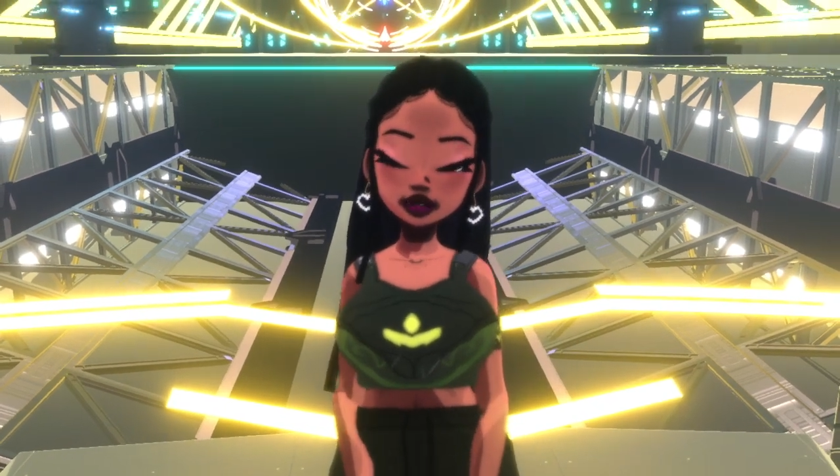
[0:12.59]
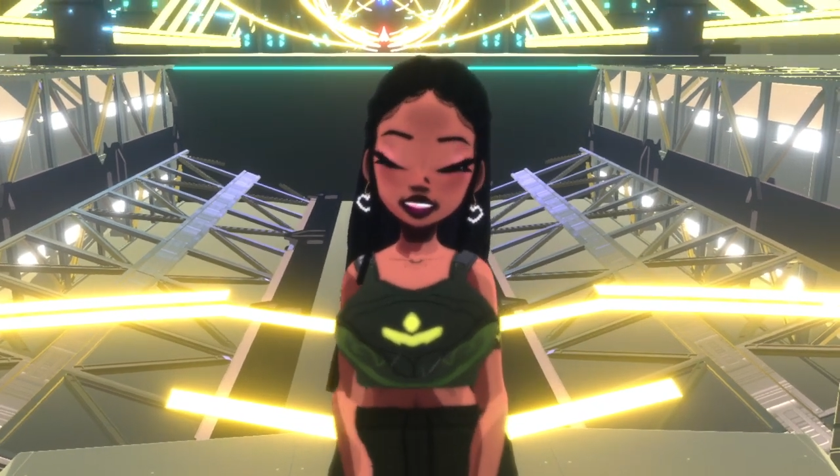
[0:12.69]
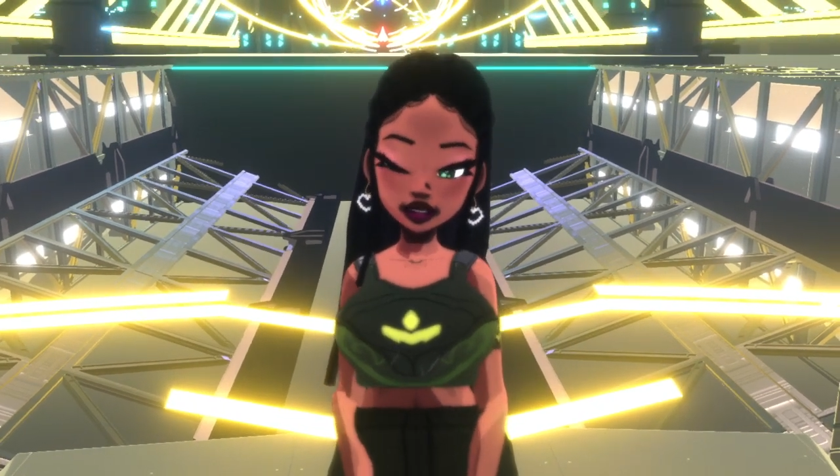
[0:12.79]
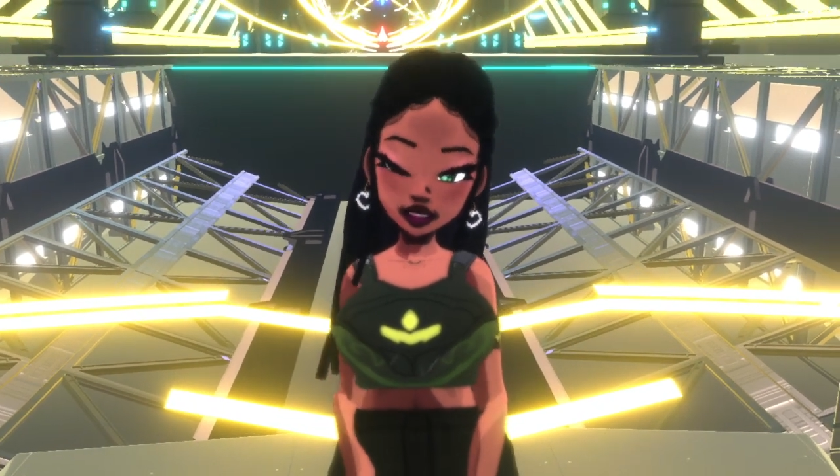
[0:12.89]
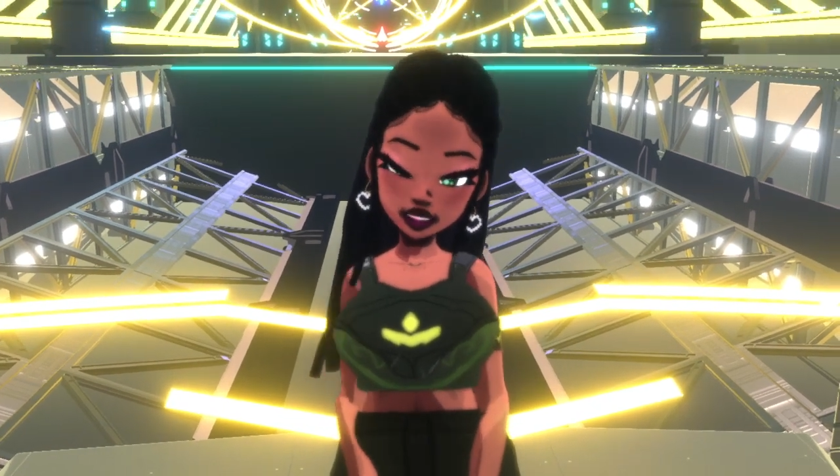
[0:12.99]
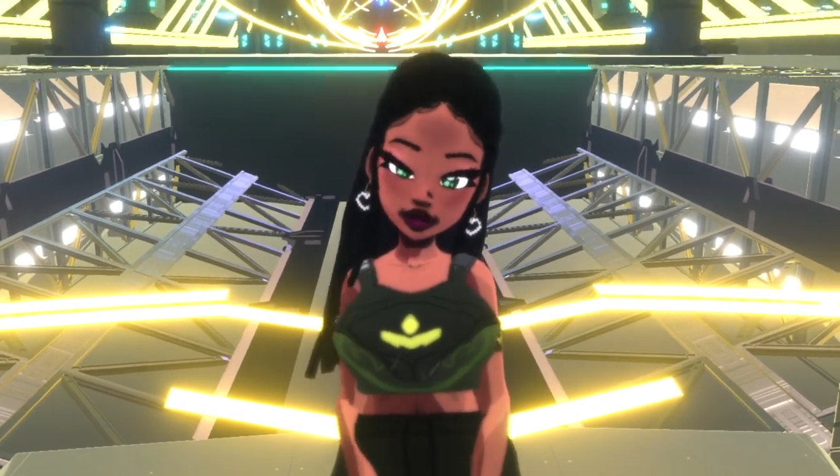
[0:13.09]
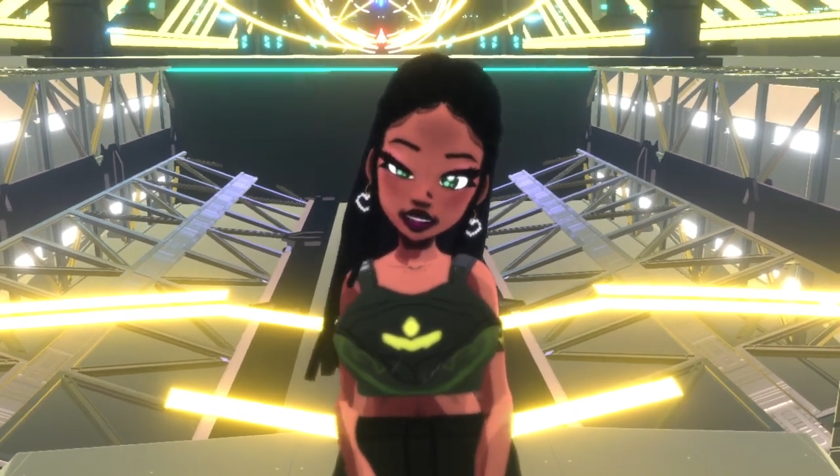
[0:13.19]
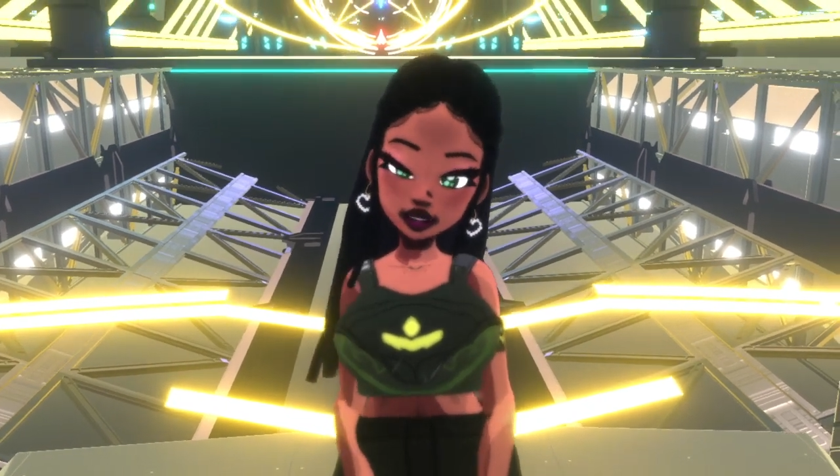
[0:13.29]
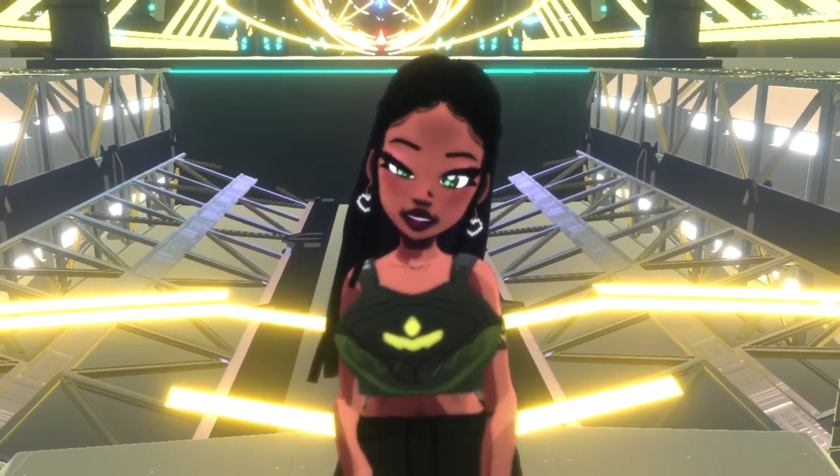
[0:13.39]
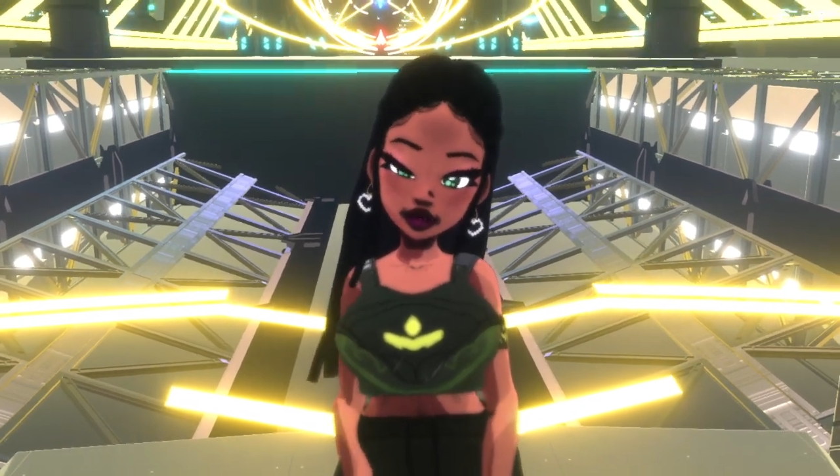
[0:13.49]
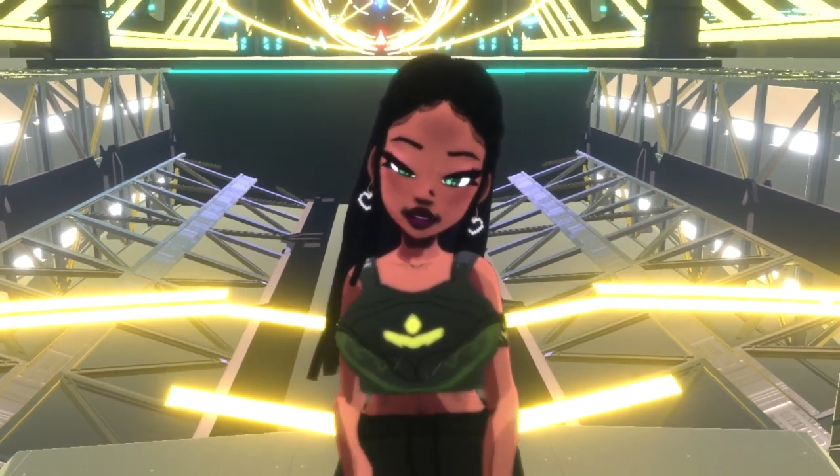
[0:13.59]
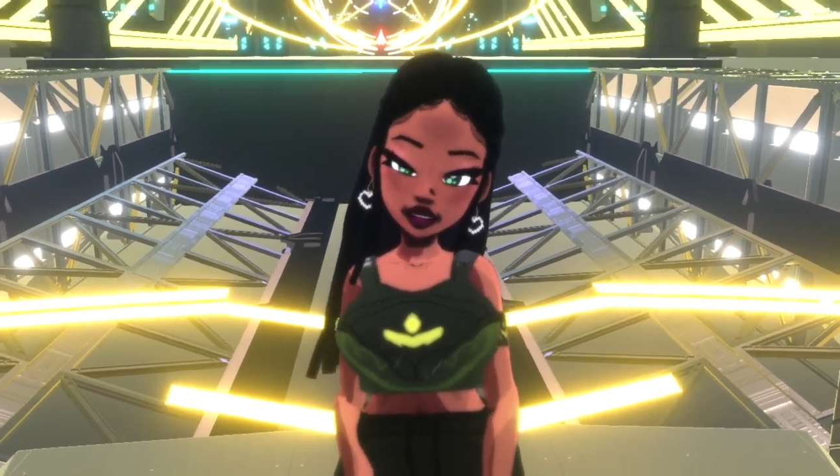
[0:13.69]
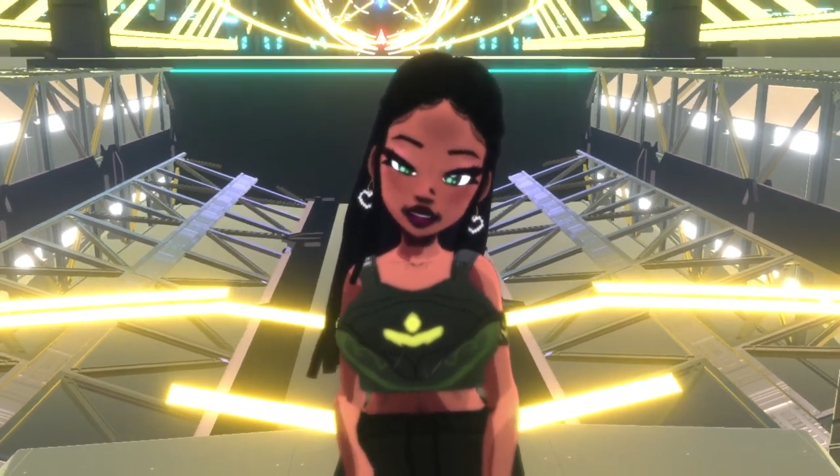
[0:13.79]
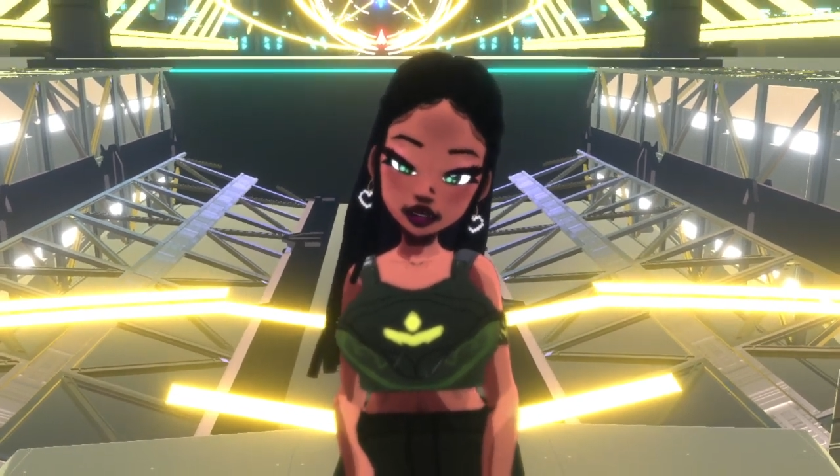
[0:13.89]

I have another